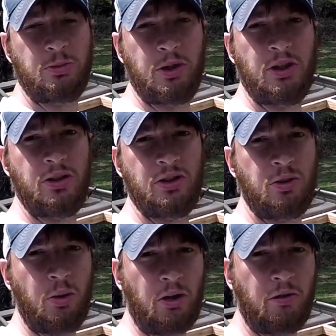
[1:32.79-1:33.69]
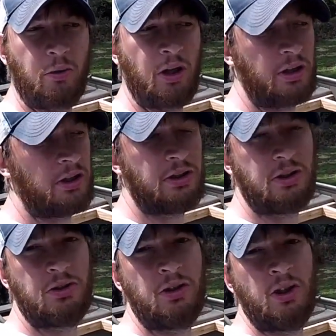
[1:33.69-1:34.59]
But this will work for what I need to
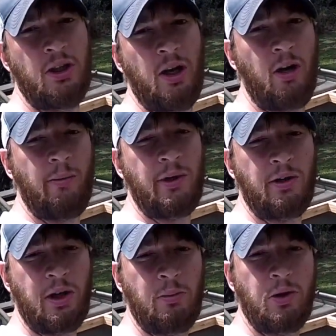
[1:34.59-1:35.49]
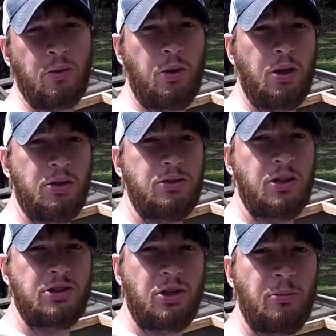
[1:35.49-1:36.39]
do, and it'll get me on the water, so
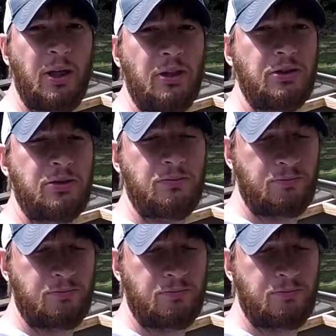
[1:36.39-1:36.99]
that's all that matters.